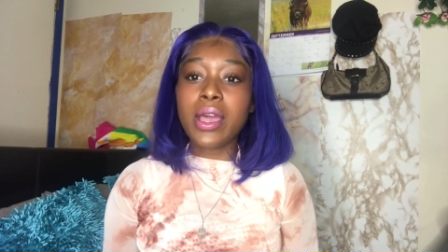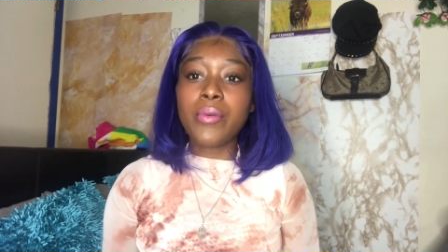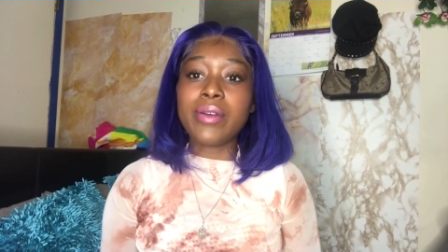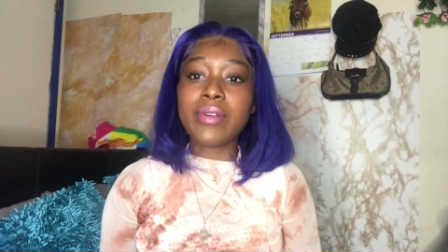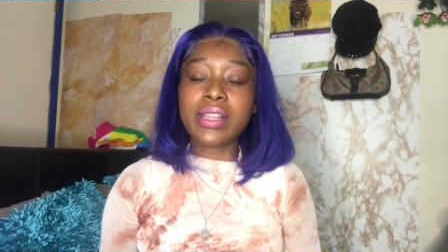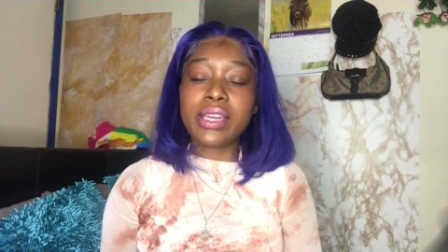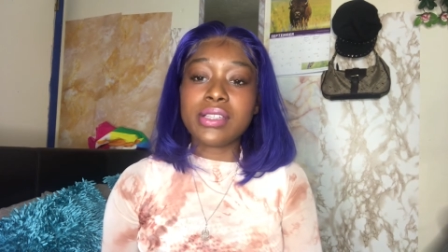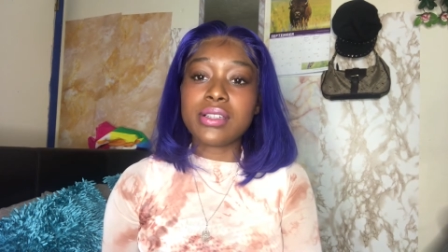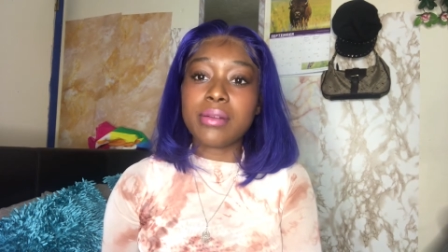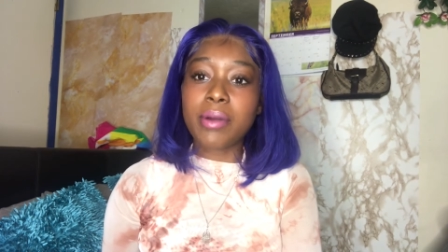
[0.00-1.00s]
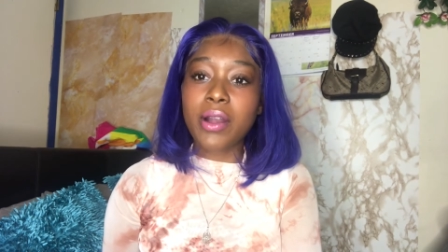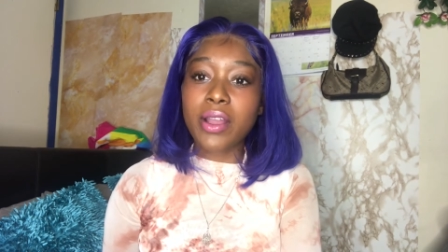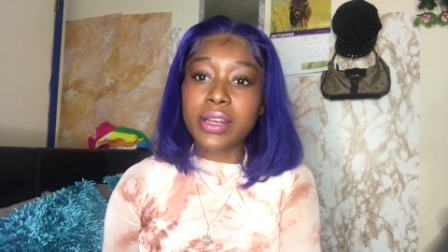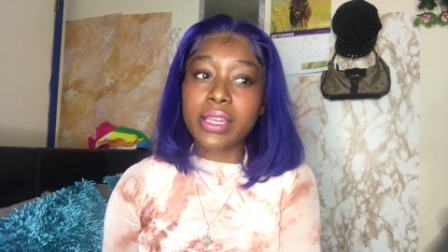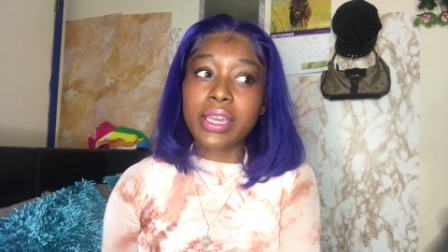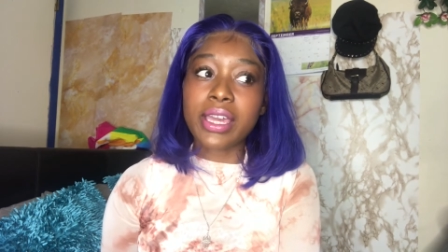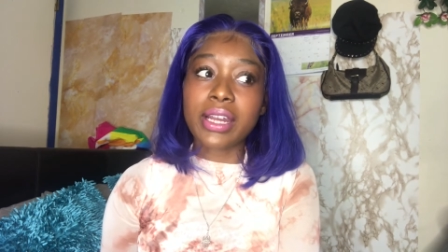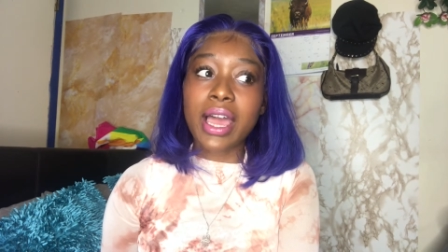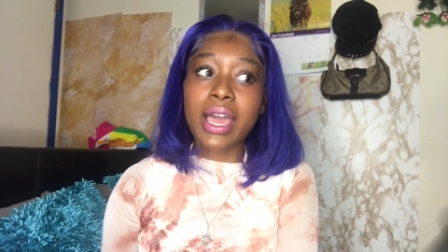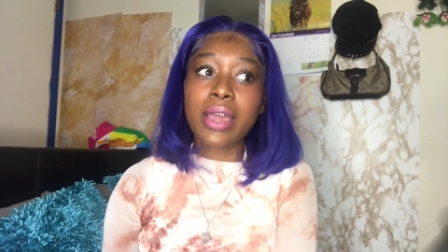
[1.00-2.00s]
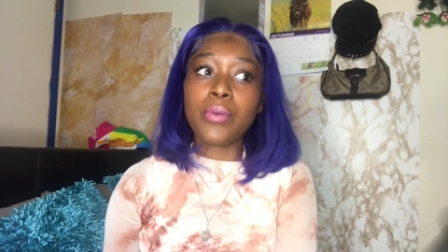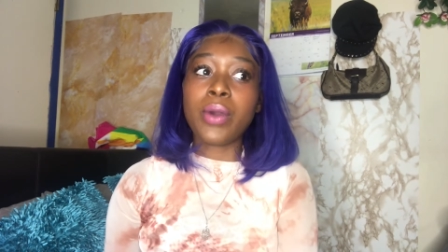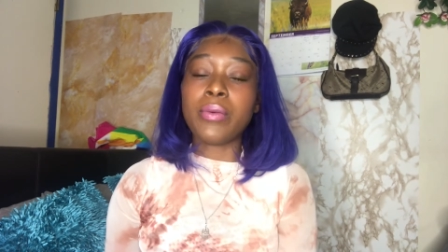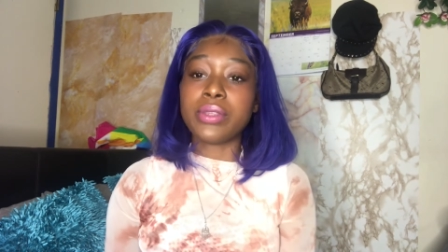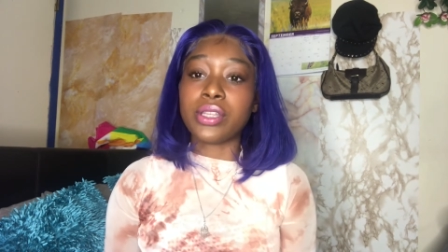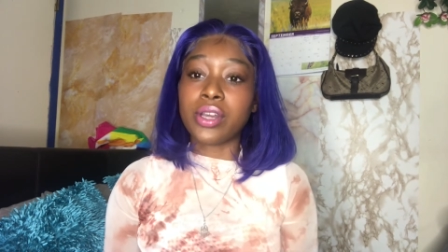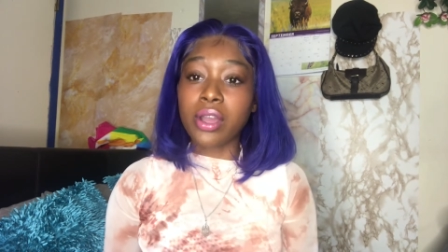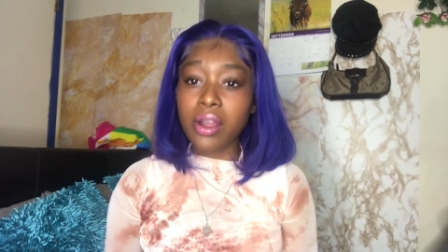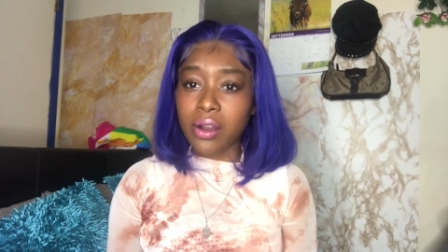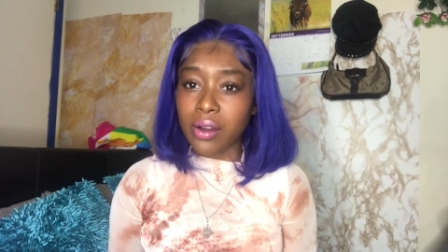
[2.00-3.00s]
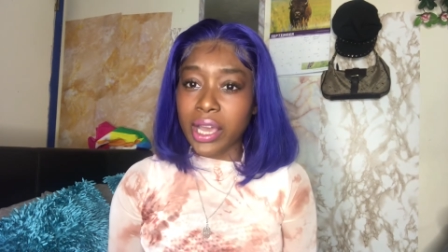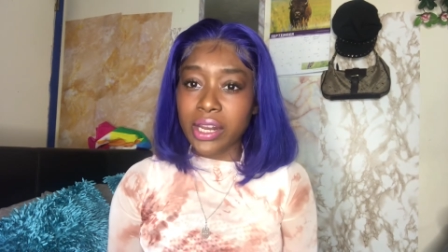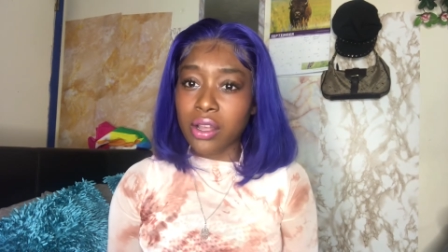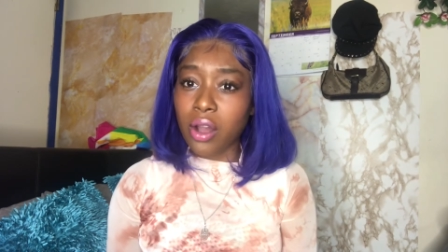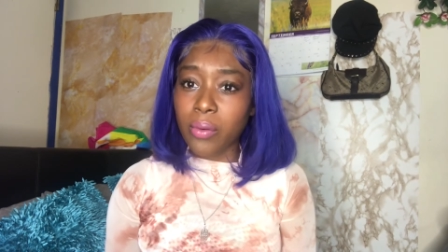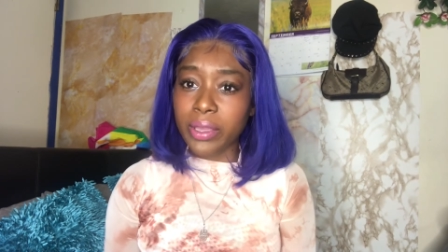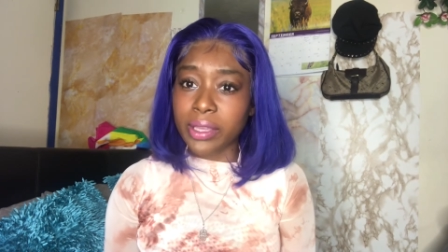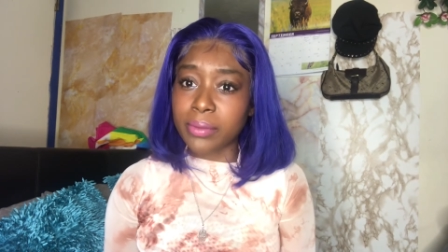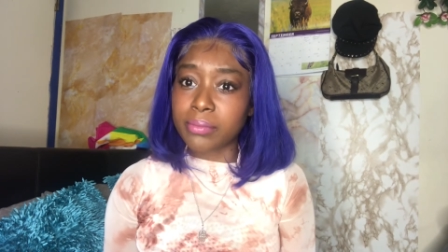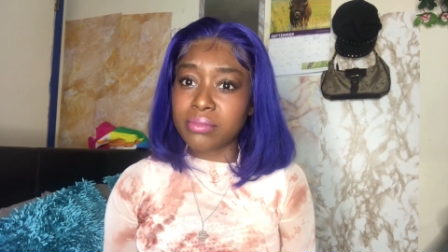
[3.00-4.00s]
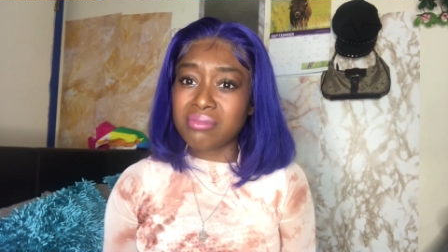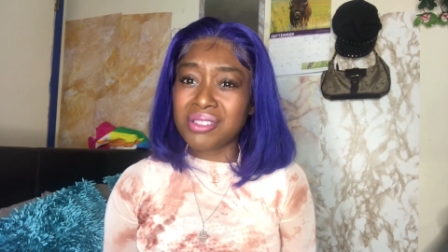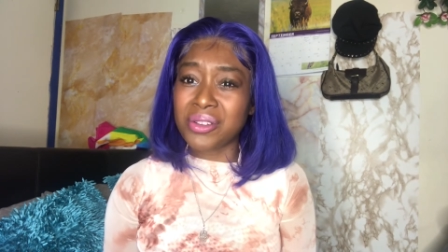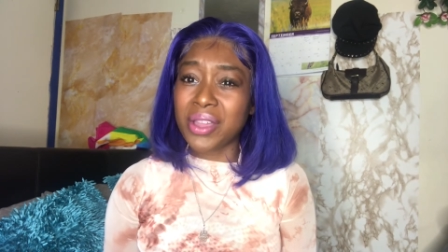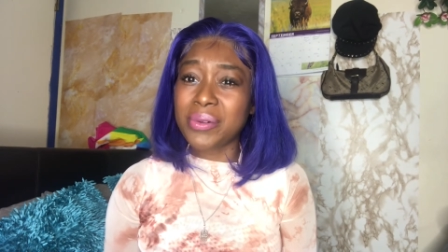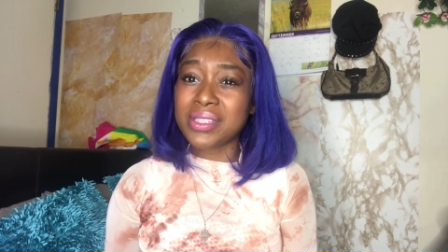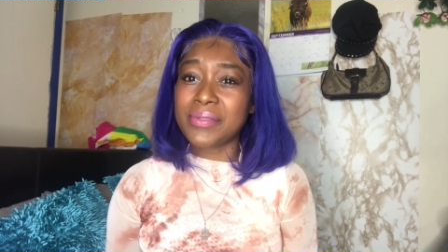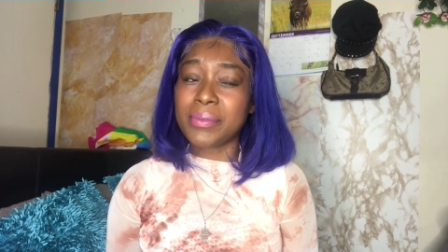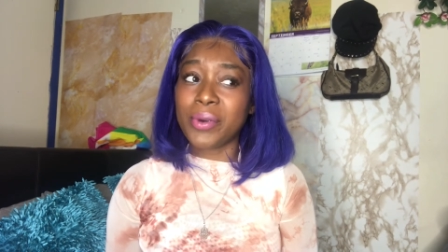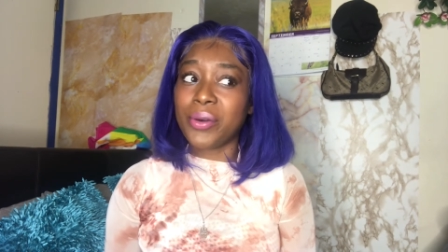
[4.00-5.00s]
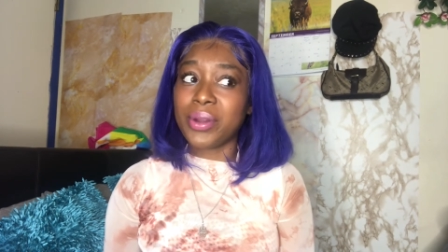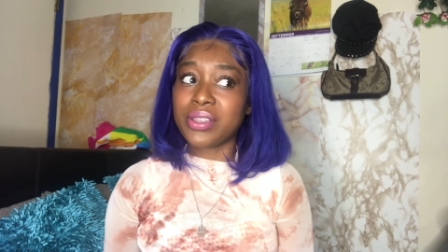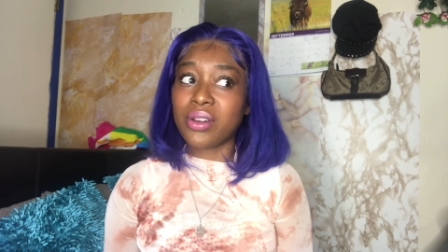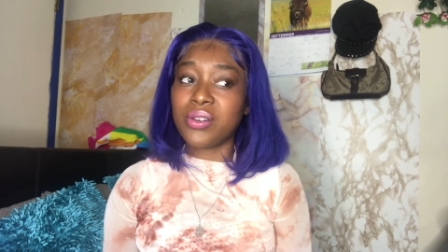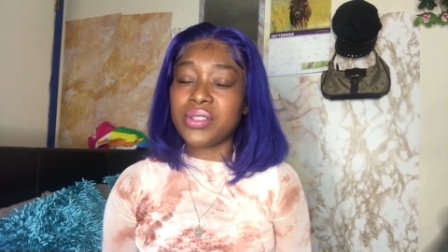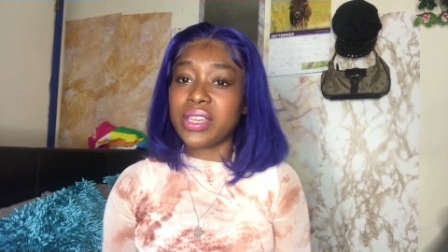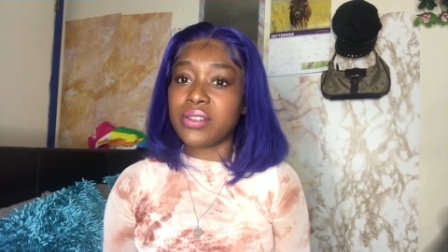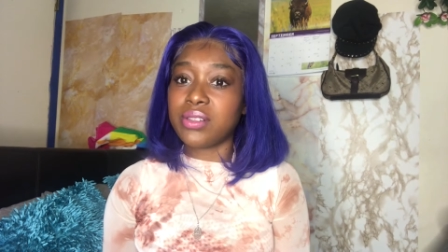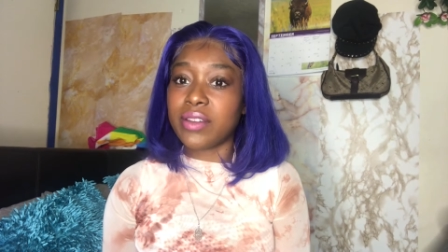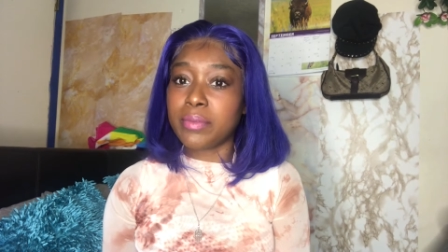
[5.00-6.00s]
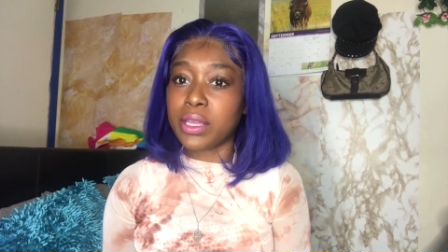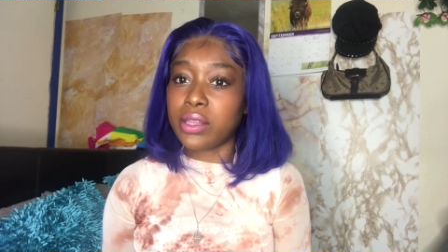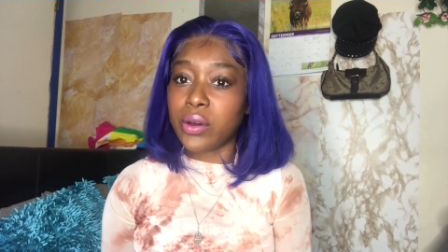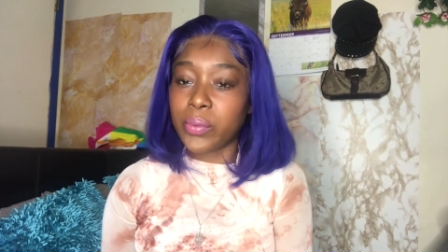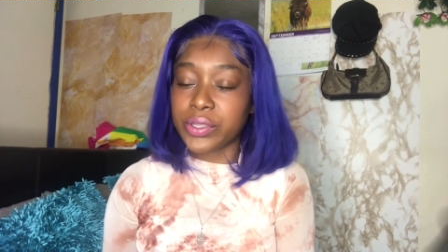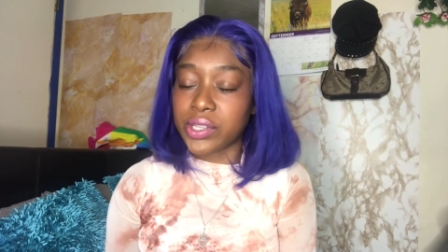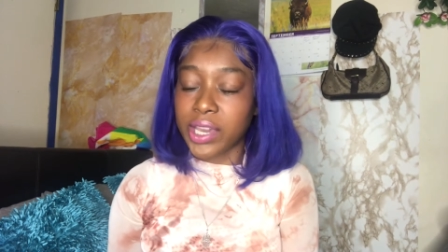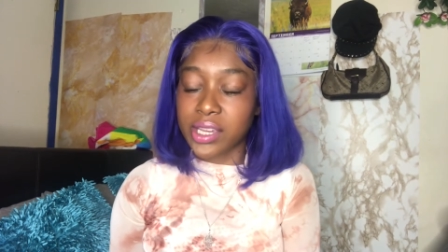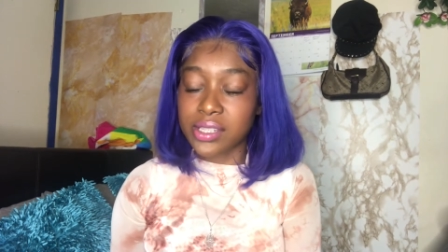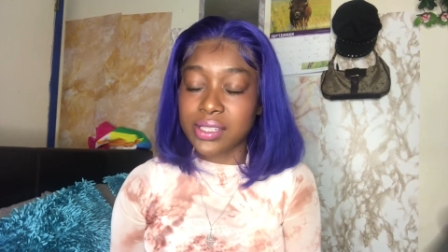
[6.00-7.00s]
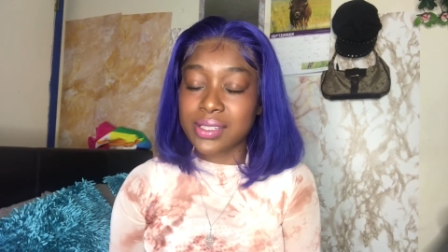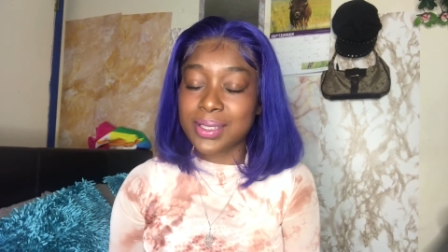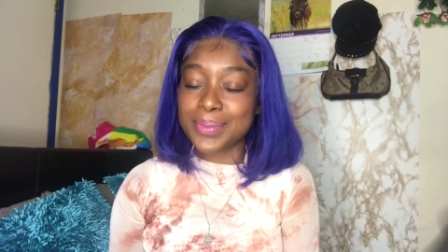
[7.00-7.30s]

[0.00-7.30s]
we finally get to the party and i went with the girl i didn't go with him so that was even more weird the whole day you left me alone with your ex